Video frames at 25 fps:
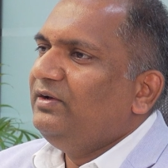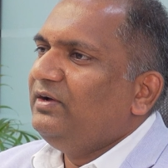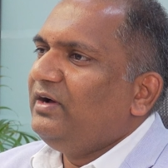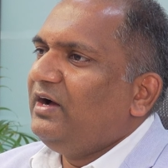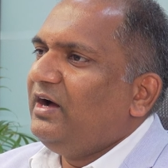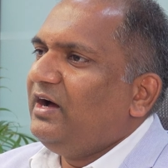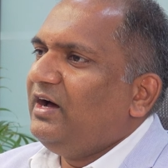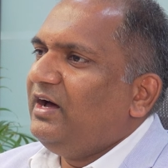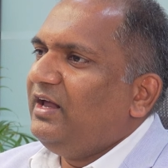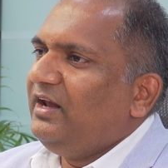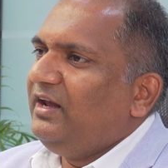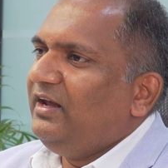
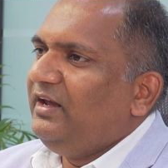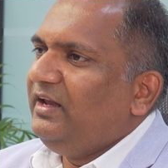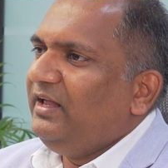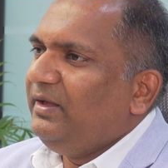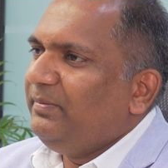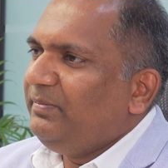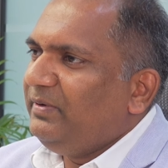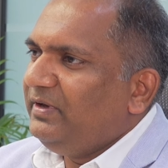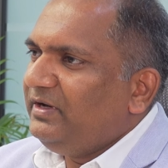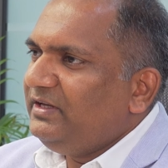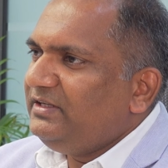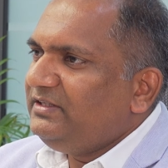Our
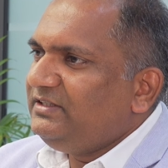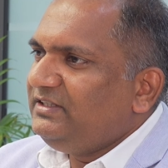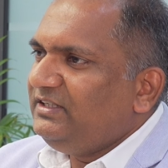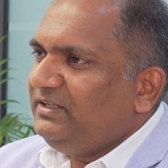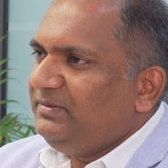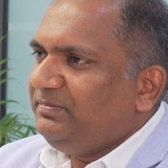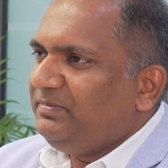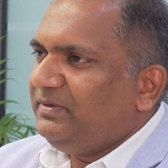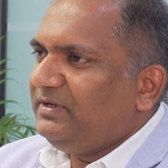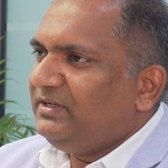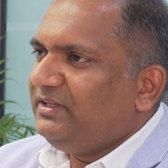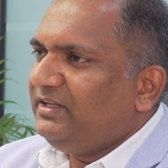labor is
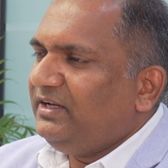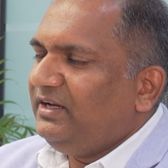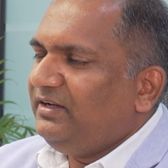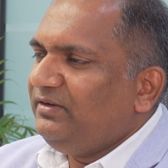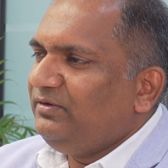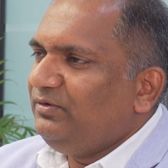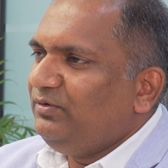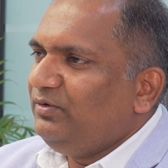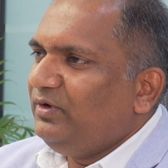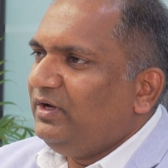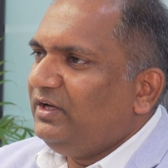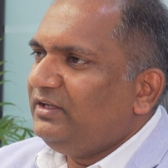cheaper
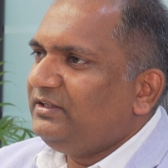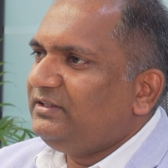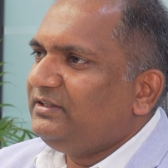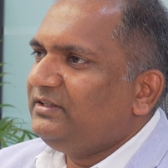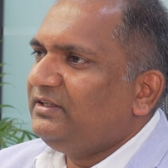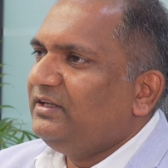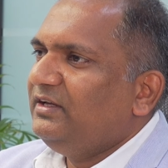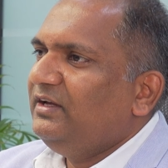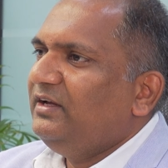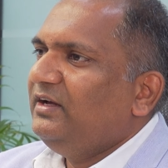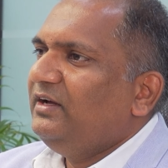than US.